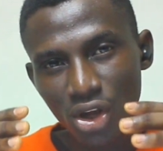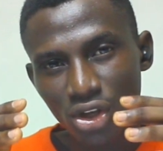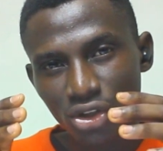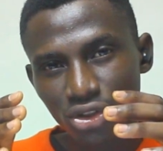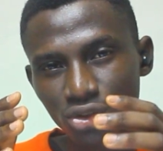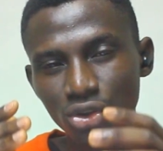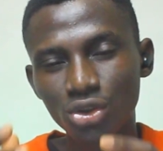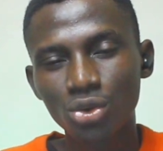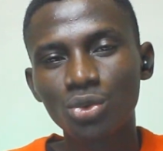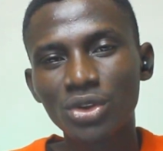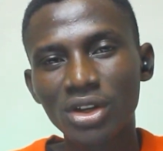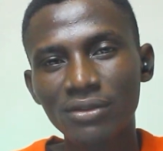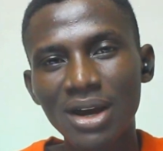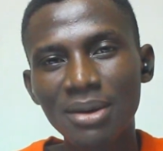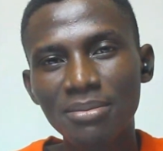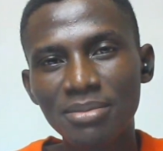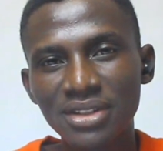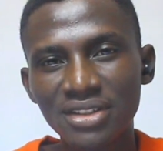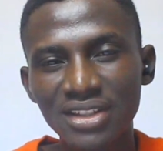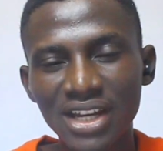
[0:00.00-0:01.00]
so you never
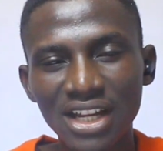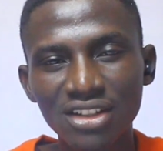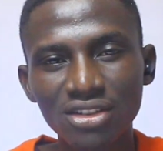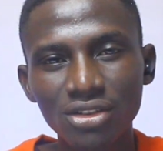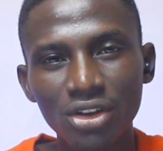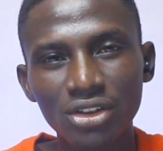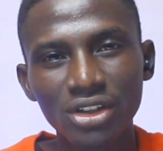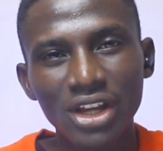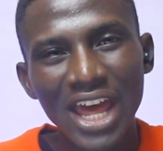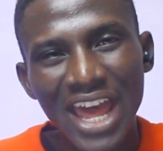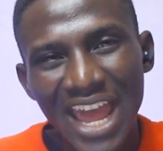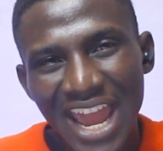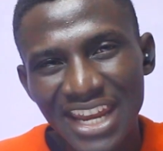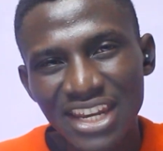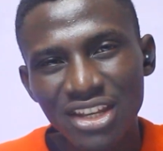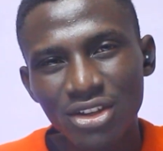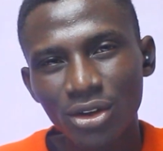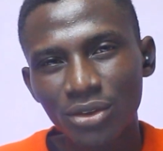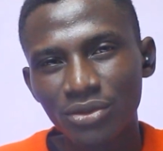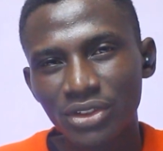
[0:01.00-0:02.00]
miss out on
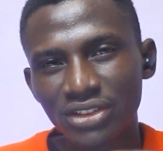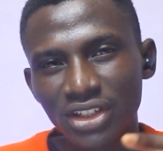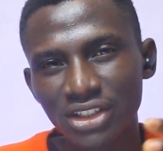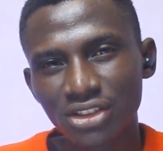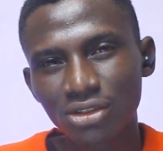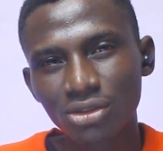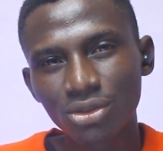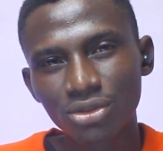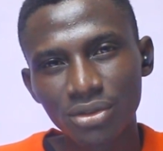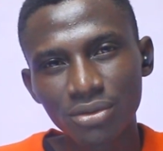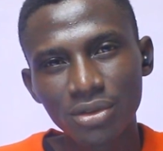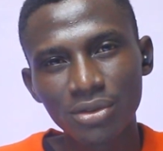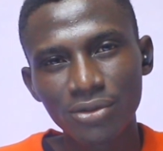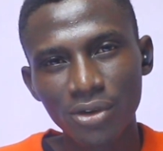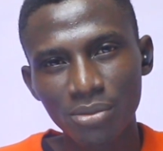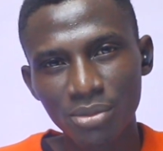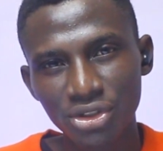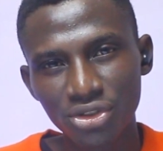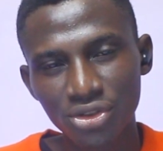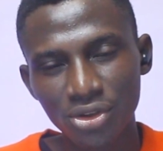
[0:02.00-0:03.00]
any of this exclusive
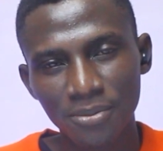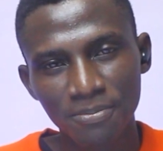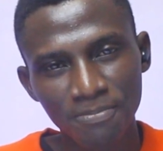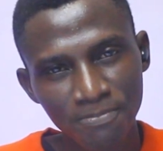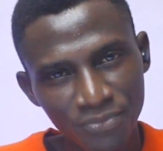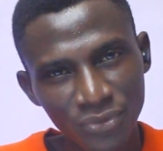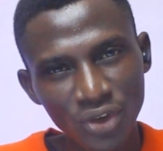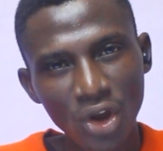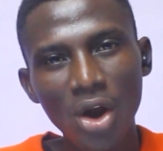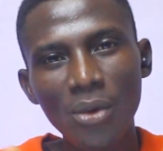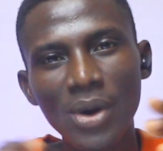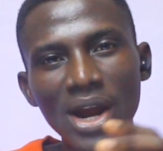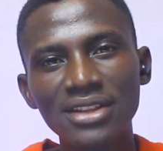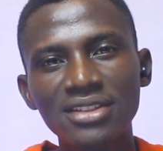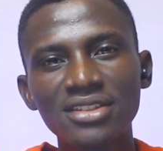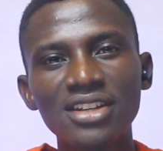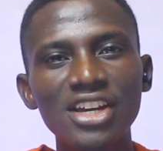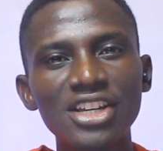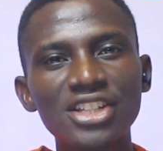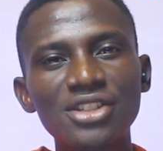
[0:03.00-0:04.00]
information. Alright,
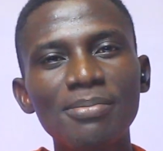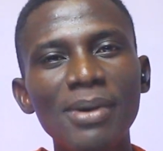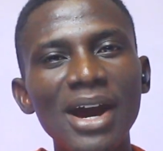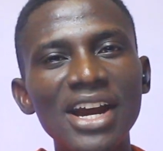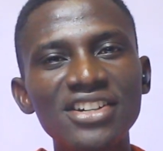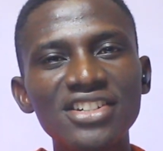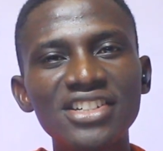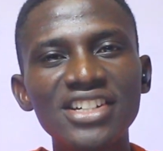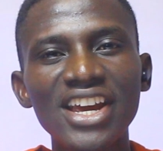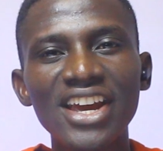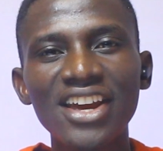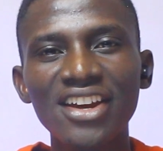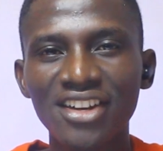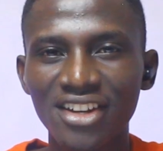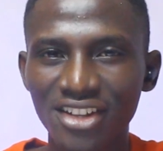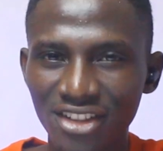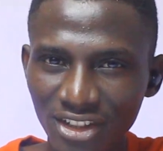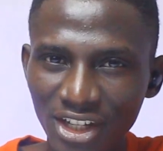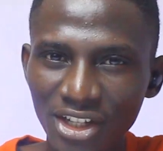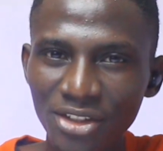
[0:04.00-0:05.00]
it's MyHD
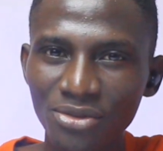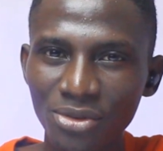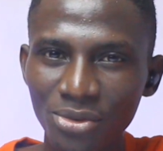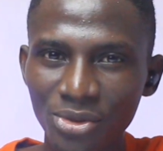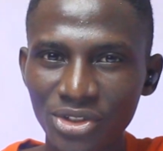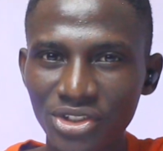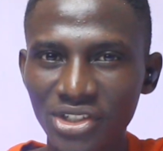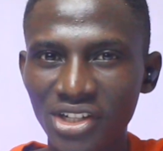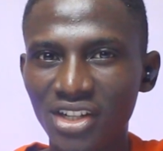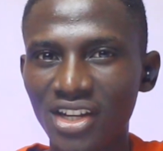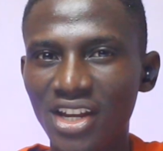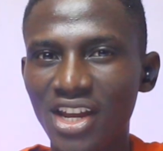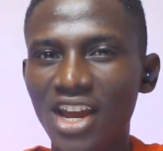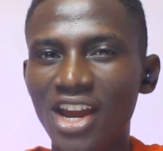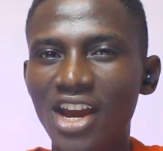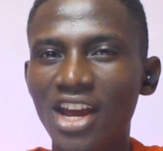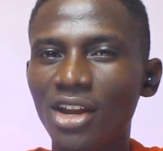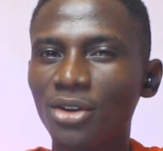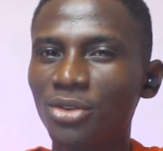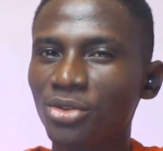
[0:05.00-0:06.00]
here. Thanks for watching,
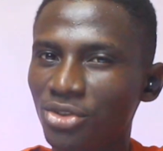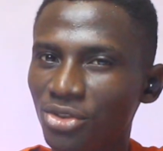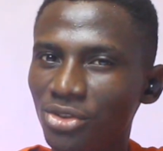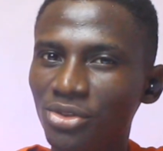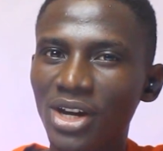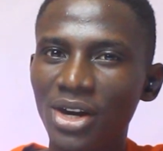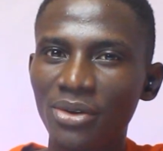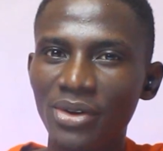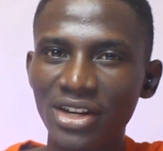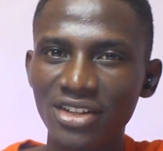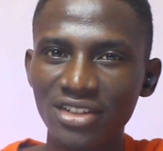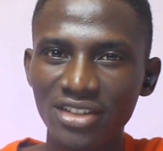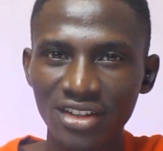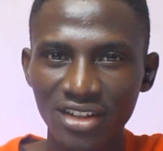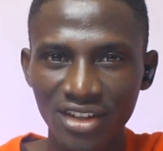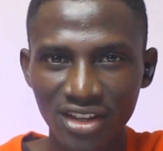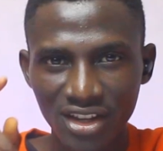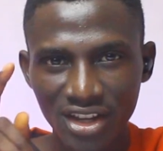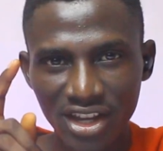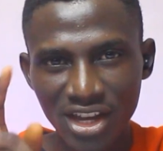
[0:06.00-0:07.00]
and I'll see you around
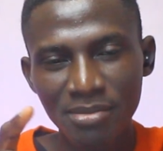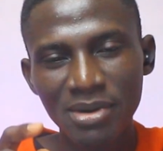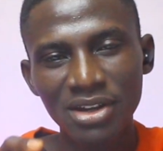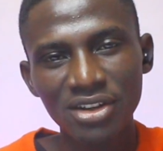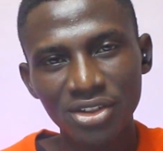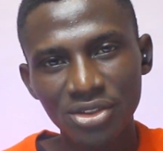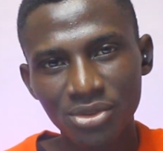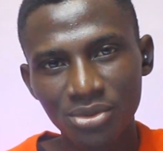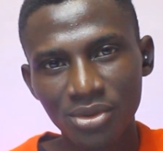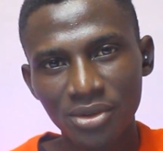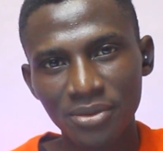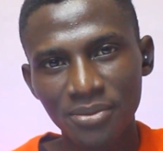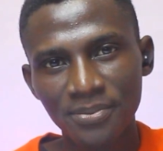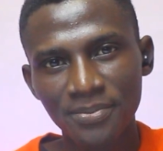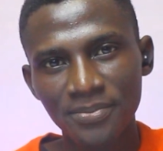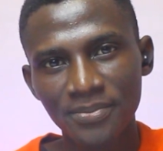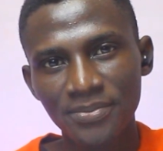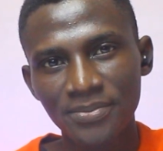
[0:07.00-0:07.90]
in my next one.